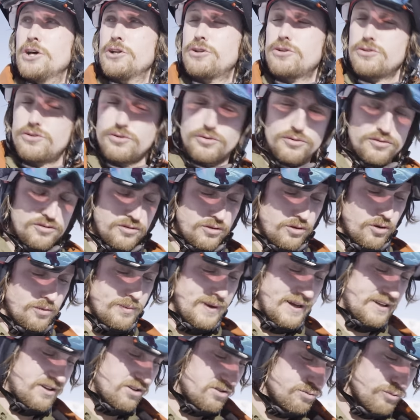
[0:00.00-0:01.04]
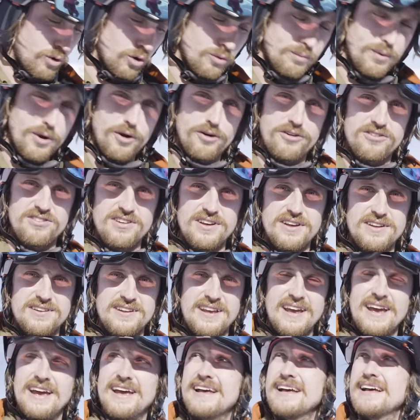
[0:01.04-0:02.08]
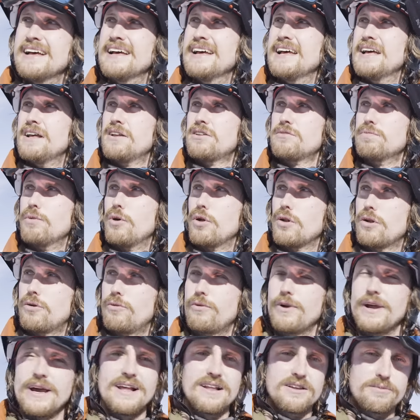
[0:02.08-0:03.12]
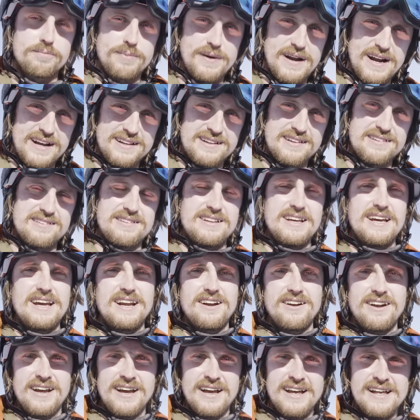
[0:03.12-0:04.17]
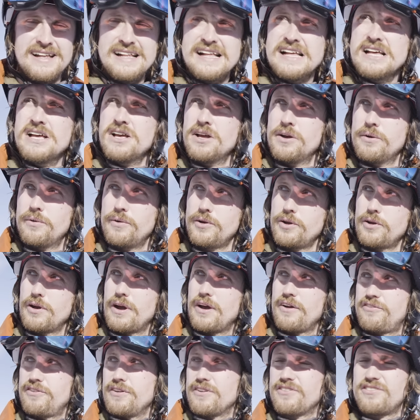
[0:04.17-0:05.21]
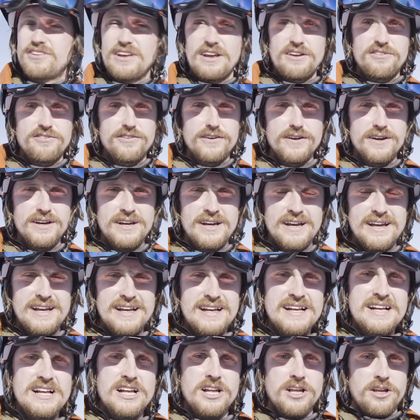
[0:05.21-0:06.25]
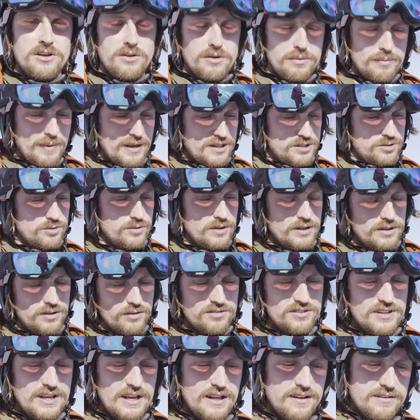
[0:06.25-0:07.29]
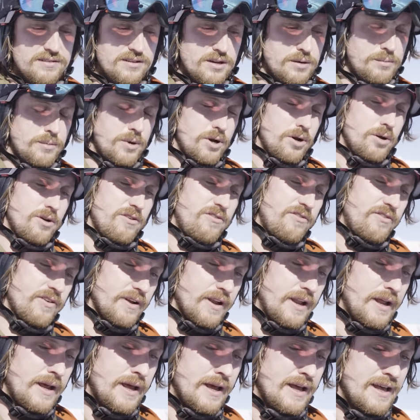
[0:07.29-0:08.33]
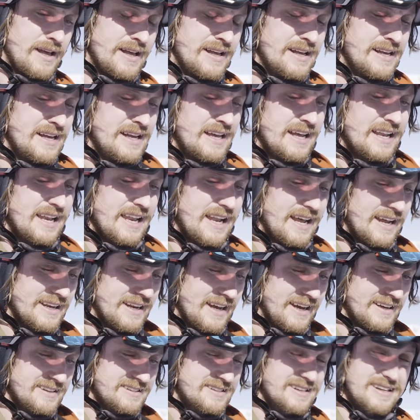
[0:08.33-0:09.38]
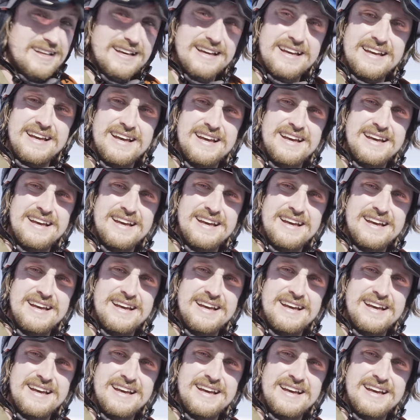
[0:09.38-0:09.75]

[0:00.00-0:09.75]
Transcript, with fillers: to do is to go back to small boxes, smaller rails, practice there. I feel safer. Gonna make sure that those tails come off and land nicely.